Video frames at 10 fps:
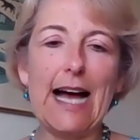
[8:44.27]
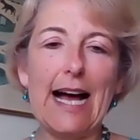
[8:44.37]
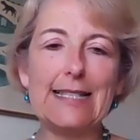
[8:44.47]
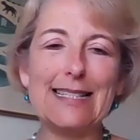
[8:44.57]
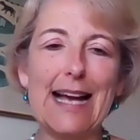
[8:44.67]

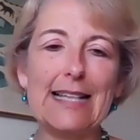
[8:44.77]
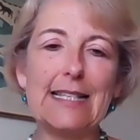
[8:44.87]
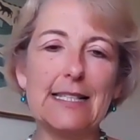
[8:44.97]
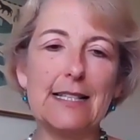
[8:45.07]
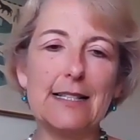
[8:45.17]
as an
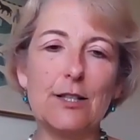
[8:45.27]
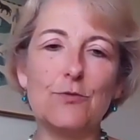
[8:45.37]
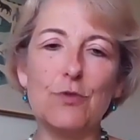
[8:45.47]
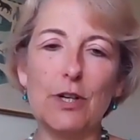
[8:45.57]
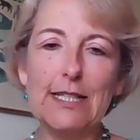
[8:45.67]
asset in its
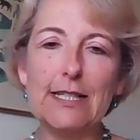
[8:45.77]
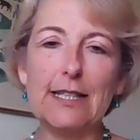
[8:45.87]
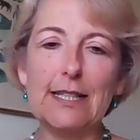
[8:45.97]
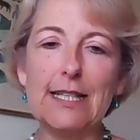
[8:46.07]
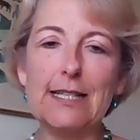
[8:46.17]
own right, I think,